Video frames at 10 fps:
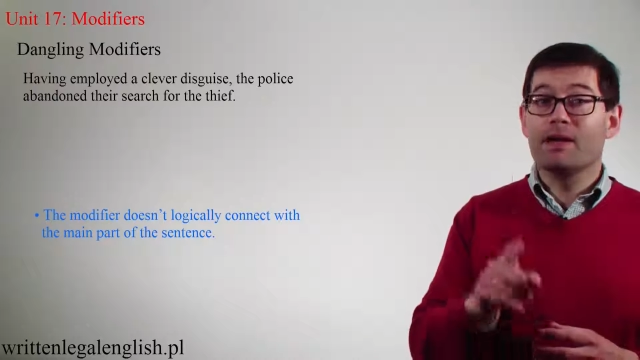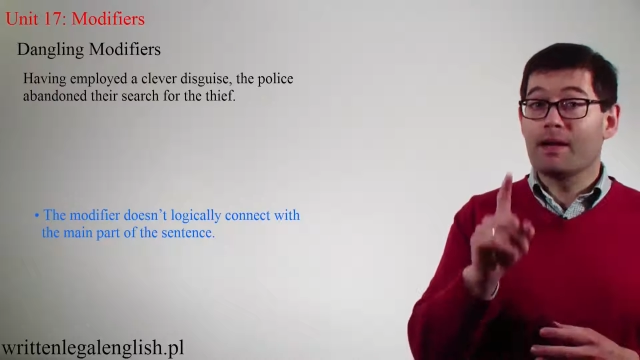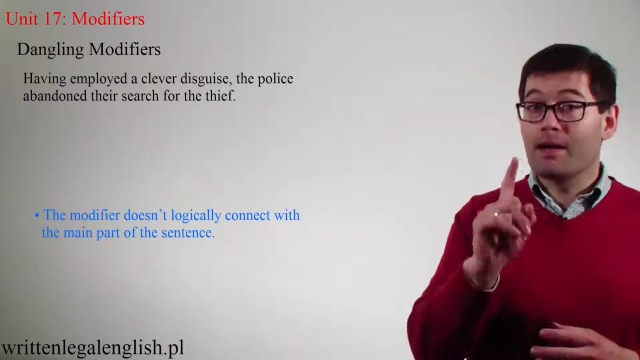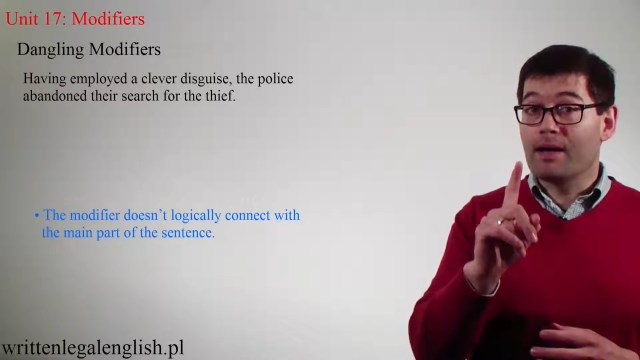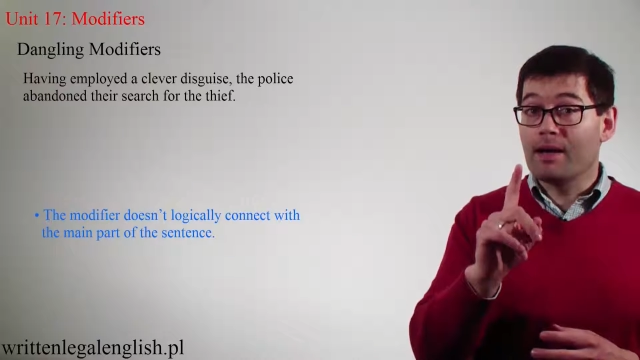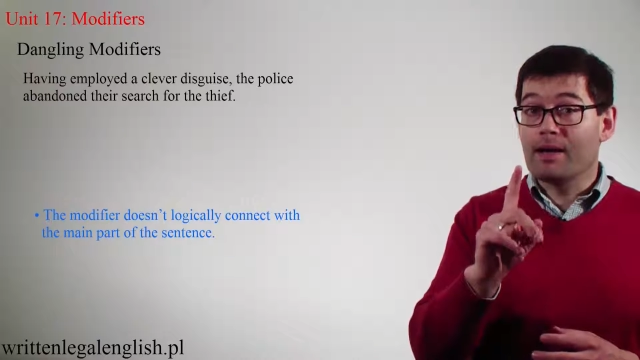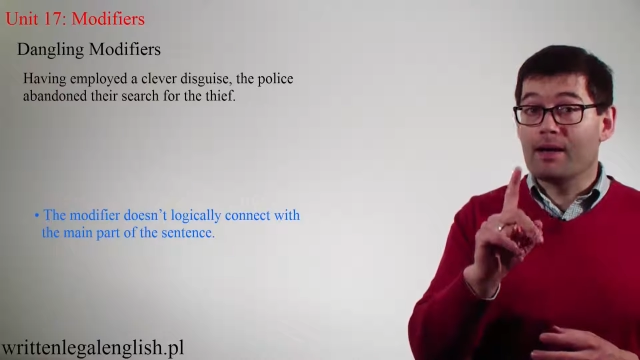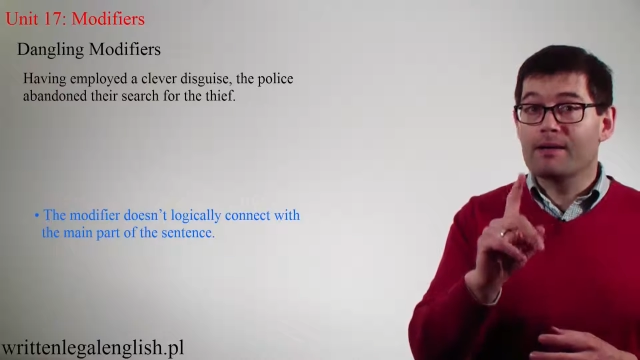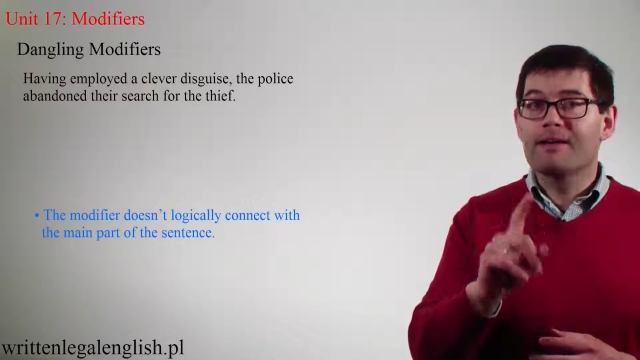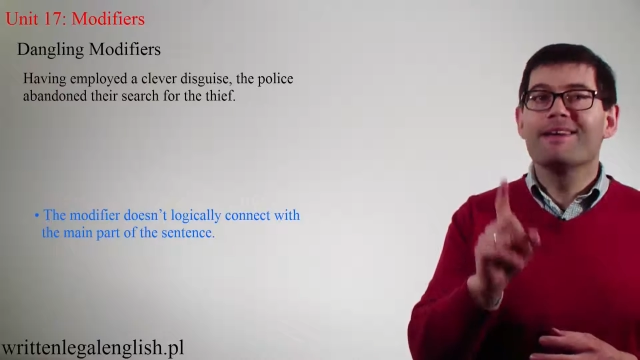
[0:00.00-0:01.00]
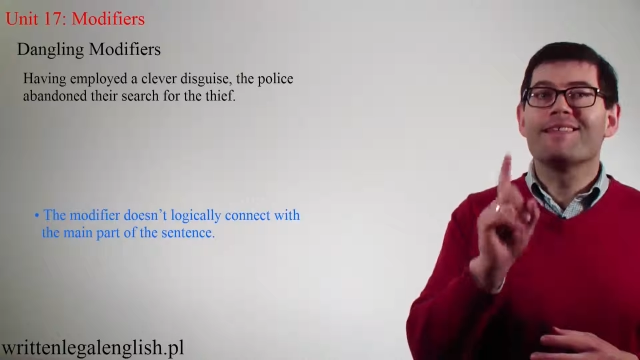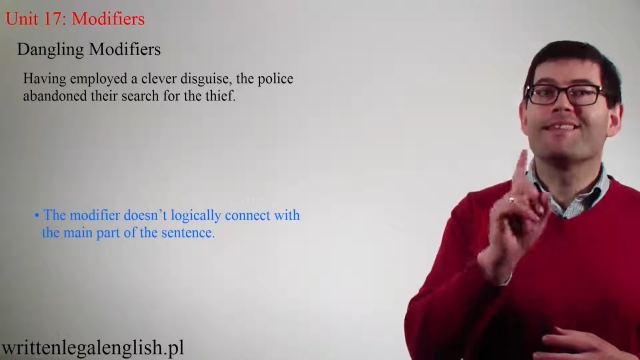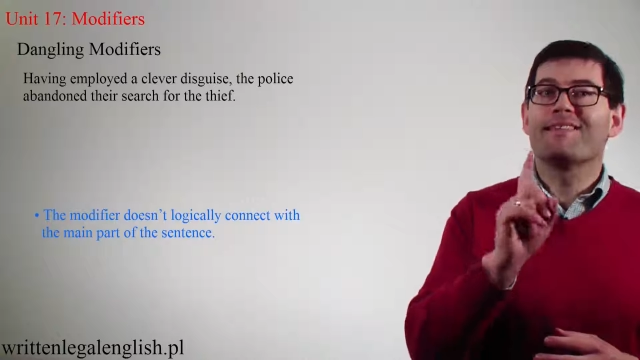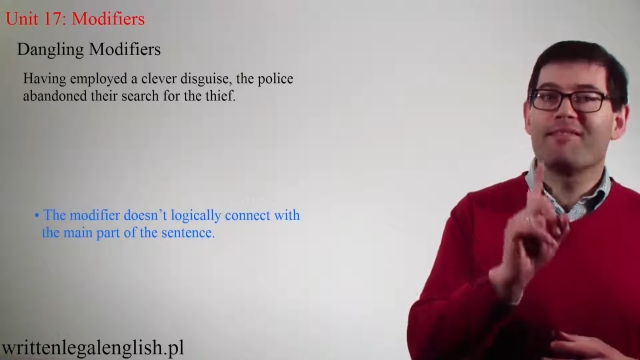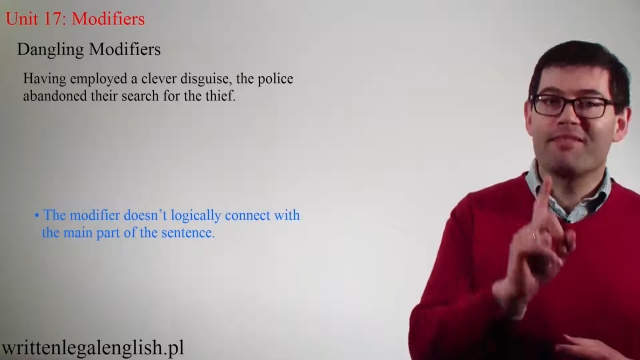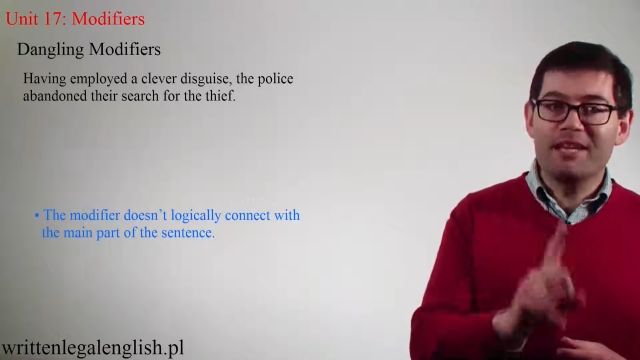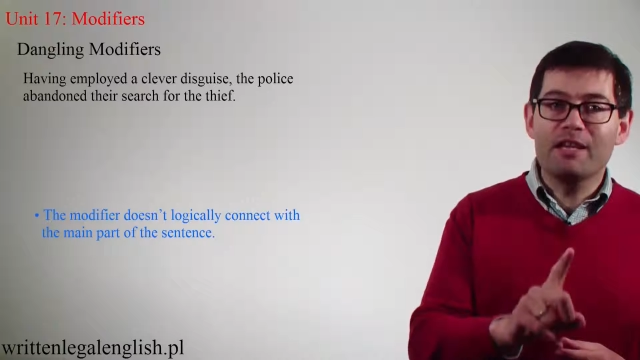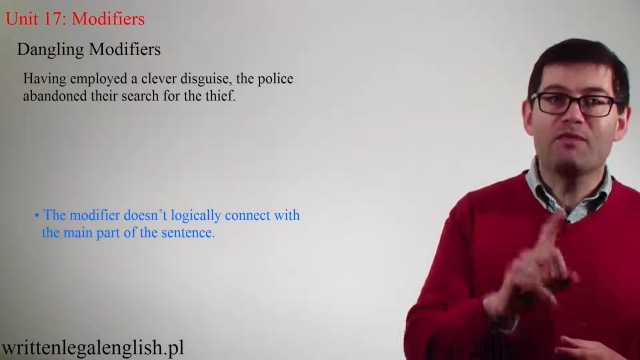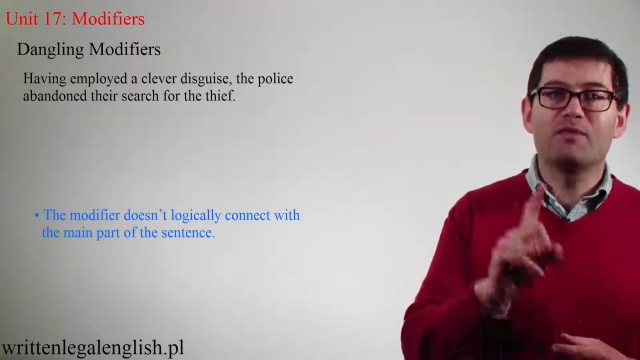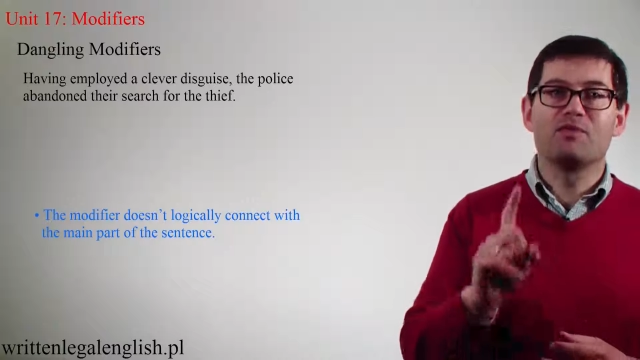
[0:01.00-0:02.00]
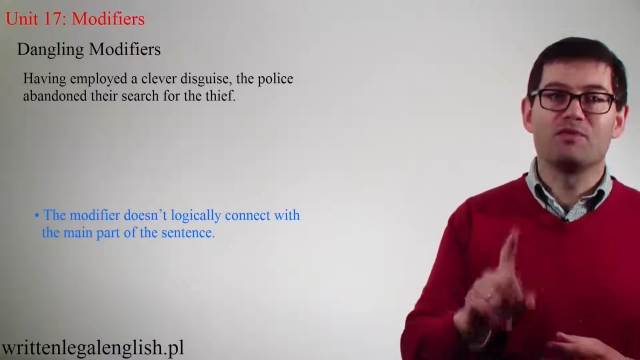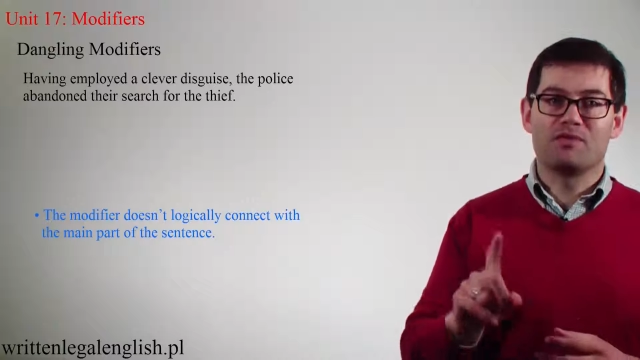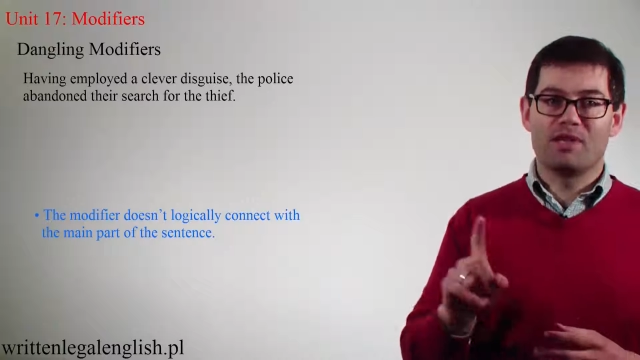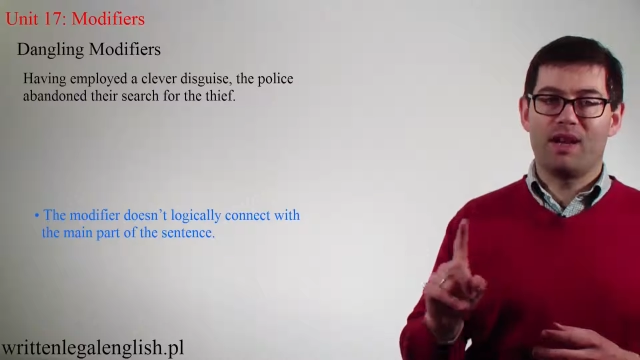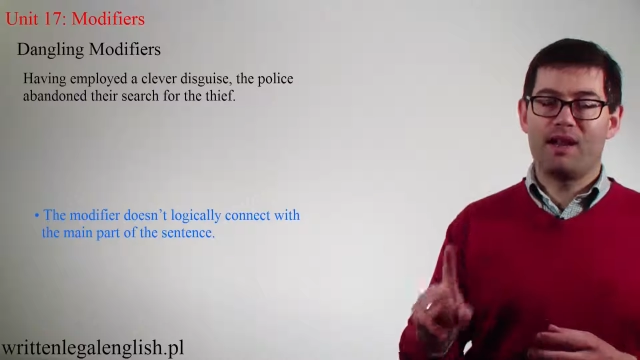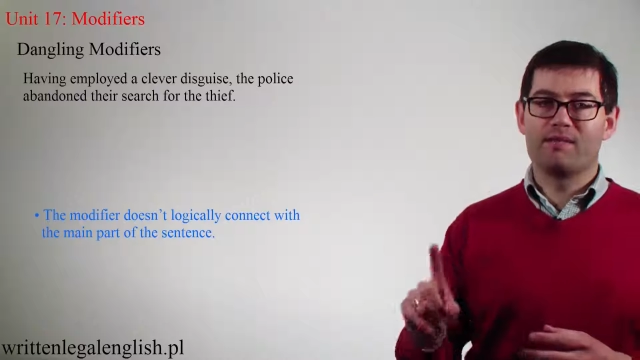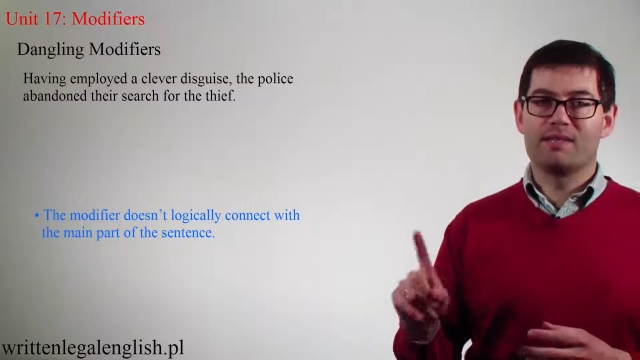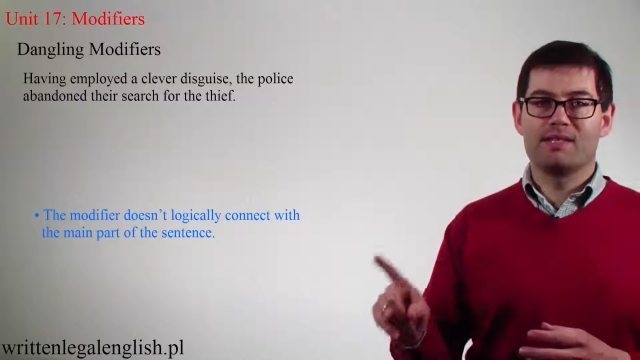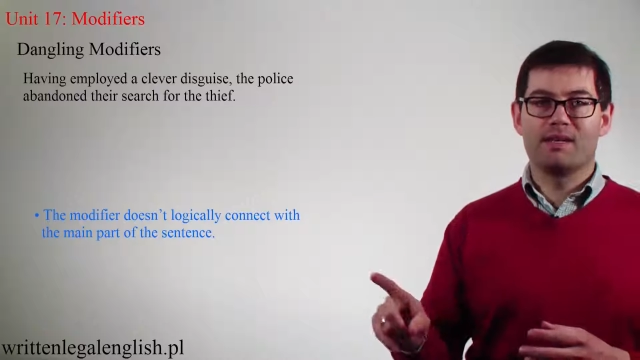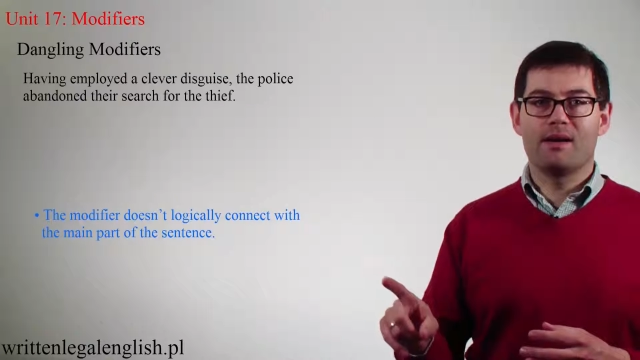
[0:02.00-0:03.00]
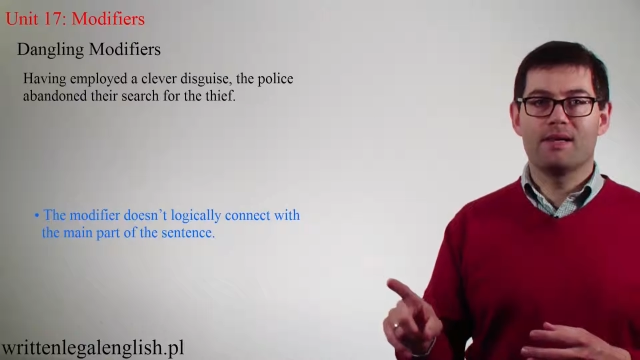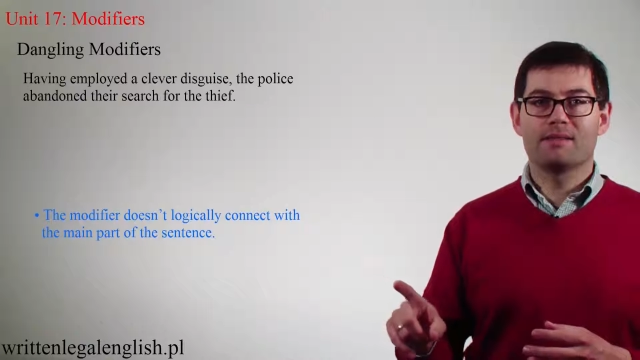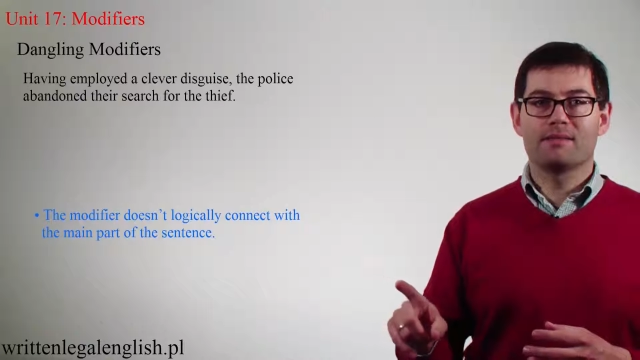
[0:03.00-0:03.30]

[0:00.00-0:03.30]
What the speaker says: Aha! The thief used the clever disguise.